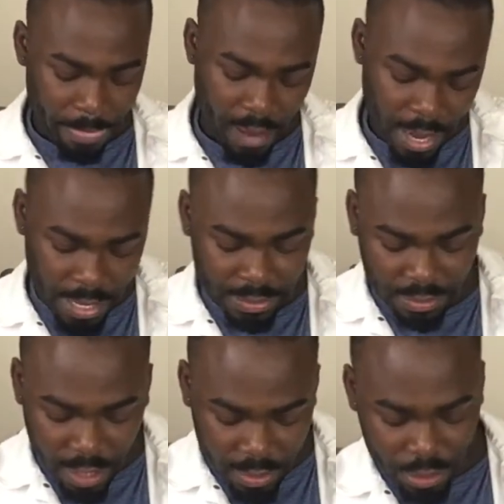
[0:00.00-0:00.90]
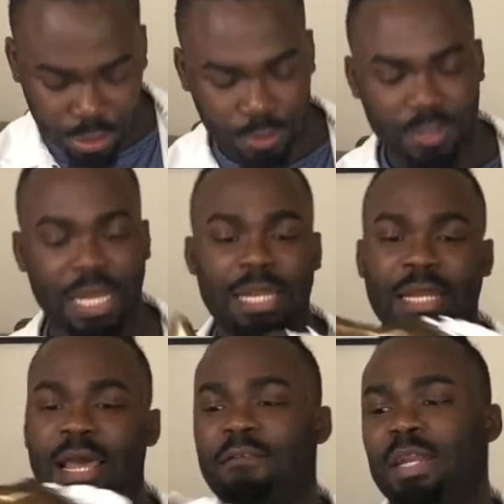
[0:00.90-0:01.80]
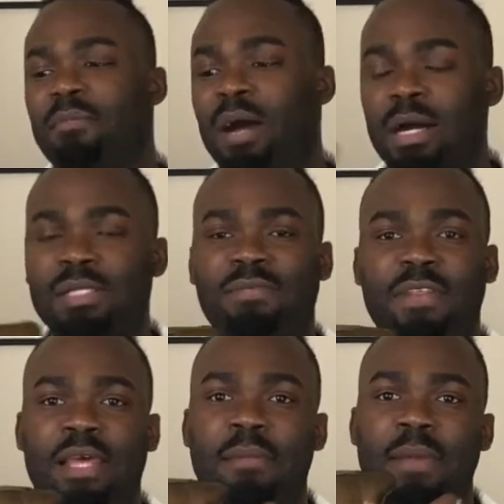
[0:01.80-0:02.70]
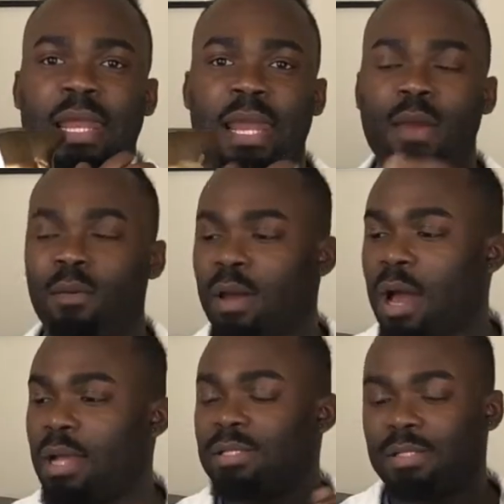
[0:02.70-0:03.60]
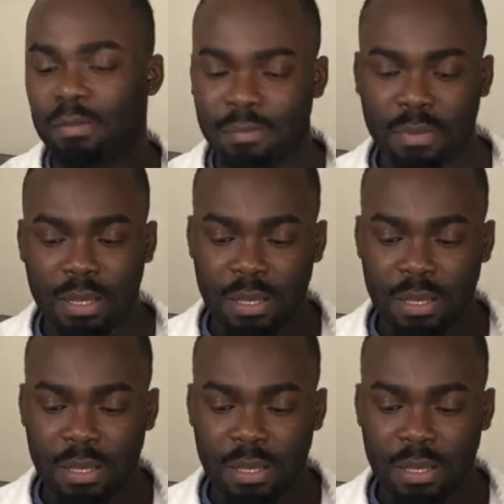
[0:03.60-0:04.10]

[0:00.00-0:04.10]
and I saw these shoes that didn't have any box for them, and I got some